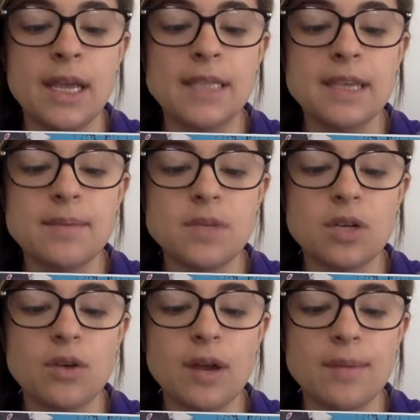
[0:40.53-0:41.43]
it's up to
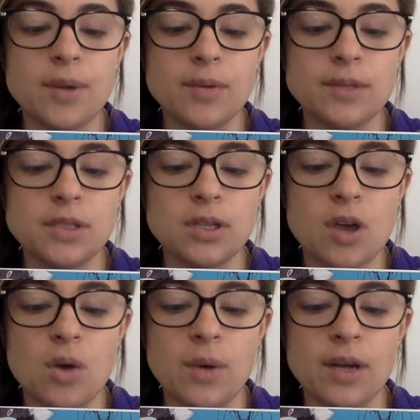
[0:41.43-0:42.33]
Grunbolt to
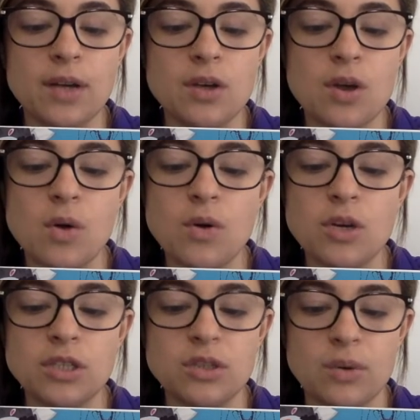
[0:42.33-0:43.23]
go where no
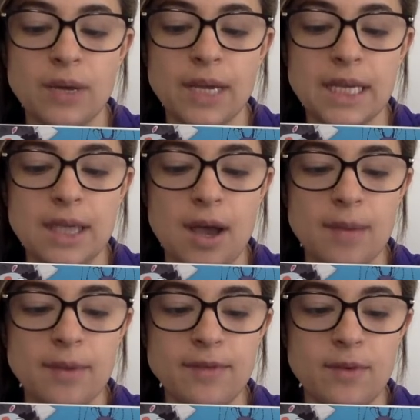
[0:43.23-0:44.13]
good toy has gone
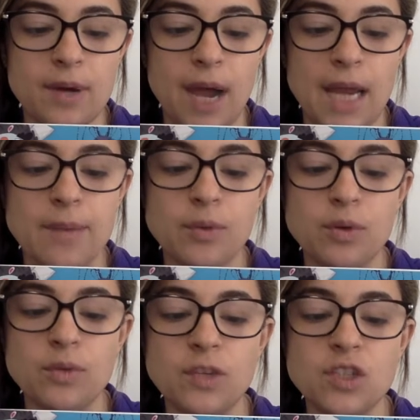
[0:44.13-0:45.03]
before and
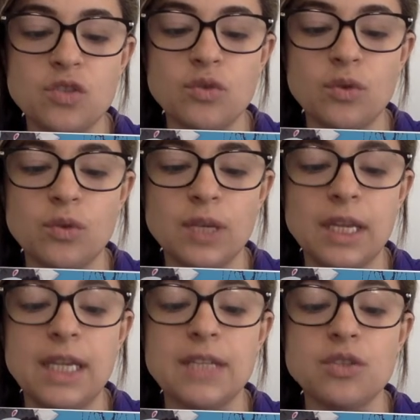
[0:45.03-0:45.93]
prove
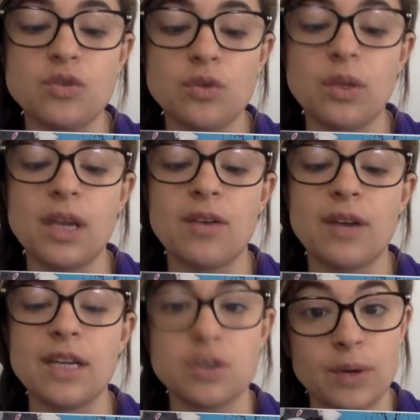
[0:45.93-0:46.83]
he is truly a
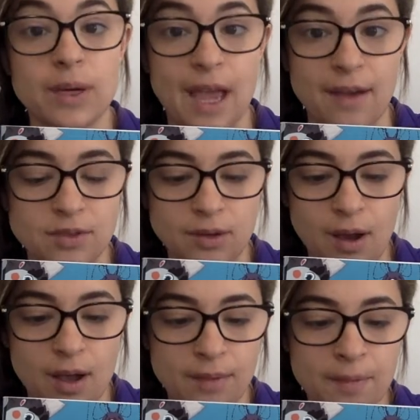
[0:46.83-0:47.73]
great toy after
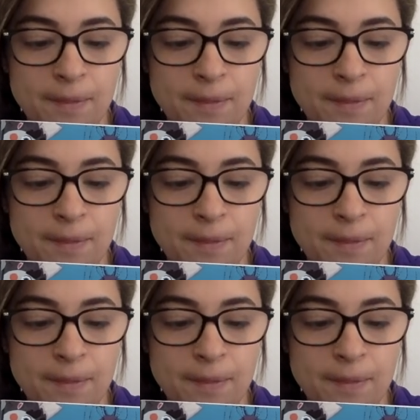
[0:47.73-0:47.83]
all.